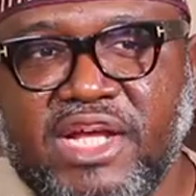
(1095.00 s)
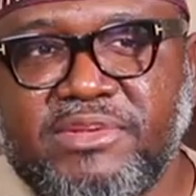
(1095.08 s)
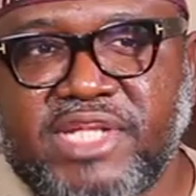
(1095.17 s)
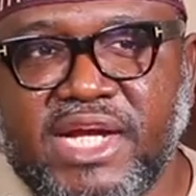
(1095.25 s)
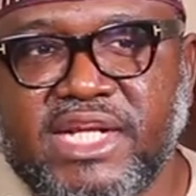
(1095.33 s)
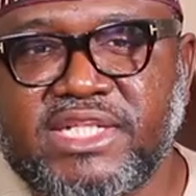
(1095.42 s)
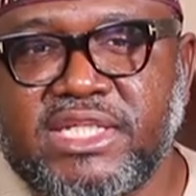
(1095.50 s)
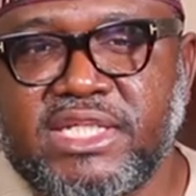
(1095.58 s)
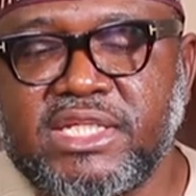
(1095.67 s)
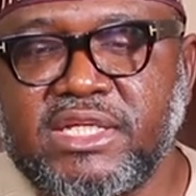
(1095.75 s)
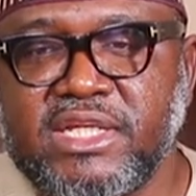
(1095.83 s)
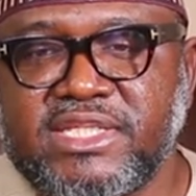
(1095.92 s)
that
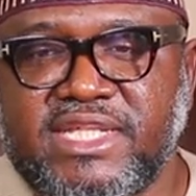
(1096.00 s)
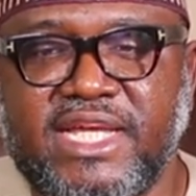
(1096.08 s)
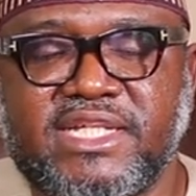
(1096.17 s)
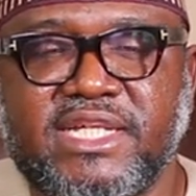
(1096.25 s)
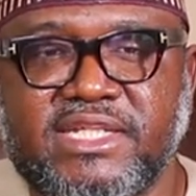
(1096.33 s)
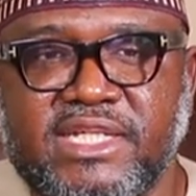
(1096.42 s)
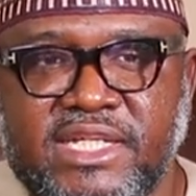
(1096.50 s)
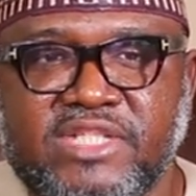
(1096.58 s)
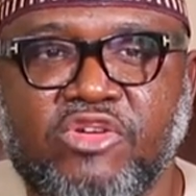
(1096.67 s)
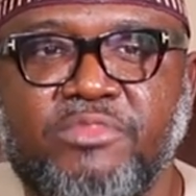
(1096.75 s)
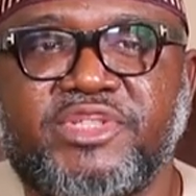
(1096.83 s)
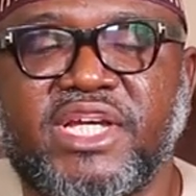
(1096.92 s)
charity stated in
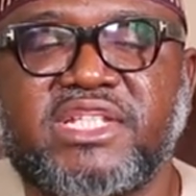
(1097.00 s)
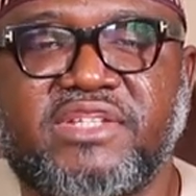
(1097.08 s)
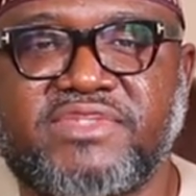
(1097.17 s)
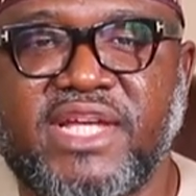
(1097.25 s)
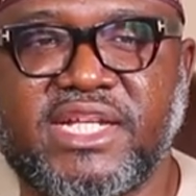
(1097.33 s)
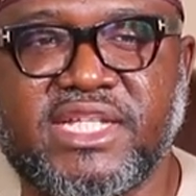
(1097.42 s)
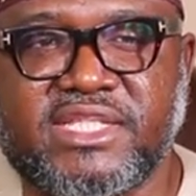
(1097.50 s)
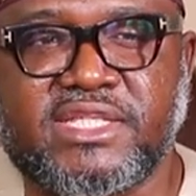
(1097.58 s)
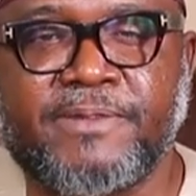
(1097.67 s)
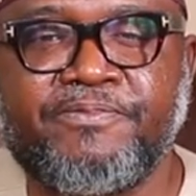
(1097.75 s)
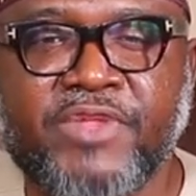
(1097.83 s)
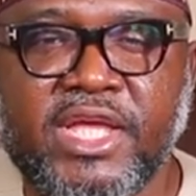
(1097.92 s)
its objectives that
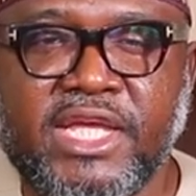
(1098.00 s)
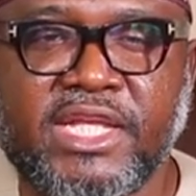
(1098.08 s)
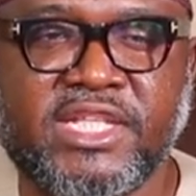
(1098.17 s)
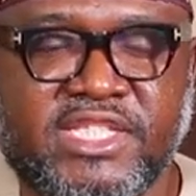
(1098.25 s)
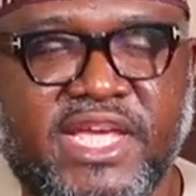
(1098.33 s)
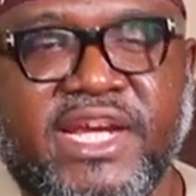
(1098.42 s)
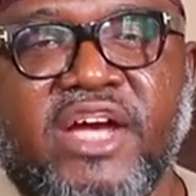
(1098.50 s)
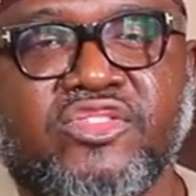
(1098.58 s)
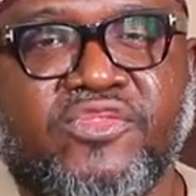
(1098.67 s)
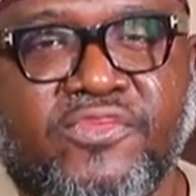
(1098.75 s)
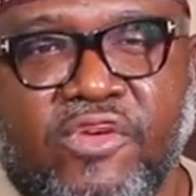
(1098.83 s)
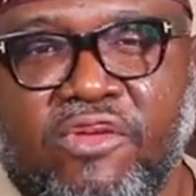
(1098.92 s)
is in its
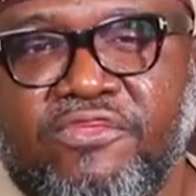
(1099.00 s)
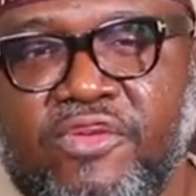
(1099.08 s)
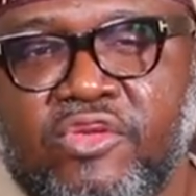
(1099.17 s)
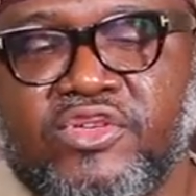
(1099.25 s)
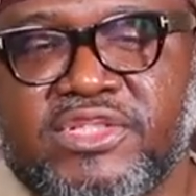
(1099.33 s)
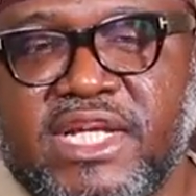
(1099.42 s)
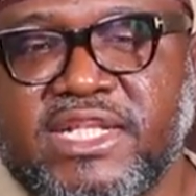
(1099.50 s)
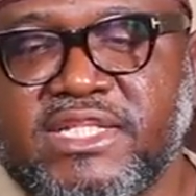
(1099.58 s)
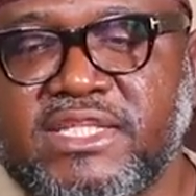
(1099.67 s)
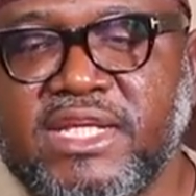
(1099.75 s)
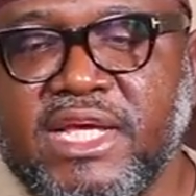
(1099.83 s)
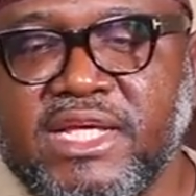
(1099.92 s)
areas of focus that
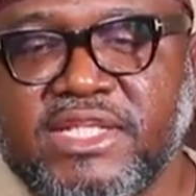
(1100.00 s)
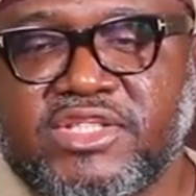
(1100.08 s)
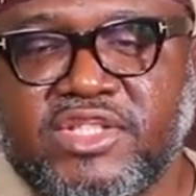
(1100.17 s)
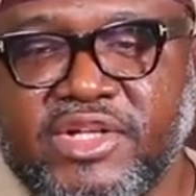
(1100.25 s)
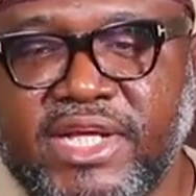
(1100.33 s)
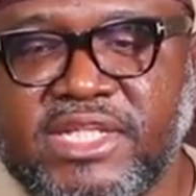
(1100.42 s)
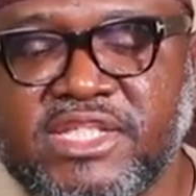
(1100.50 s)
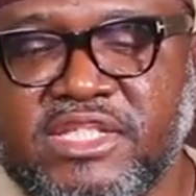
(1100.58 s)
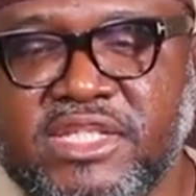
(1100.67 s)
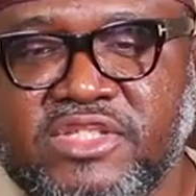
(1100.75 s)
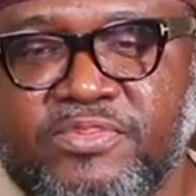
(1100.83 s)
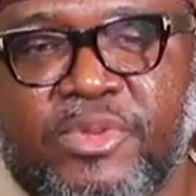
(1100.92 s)
it's
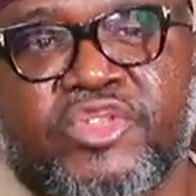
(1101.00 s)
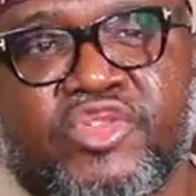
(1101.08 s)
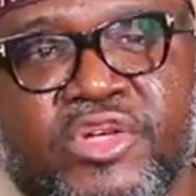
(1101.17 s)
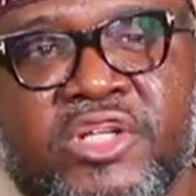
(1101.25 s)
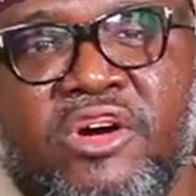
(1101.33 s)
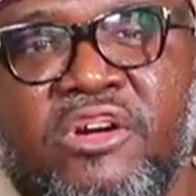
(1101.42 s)
sponsoring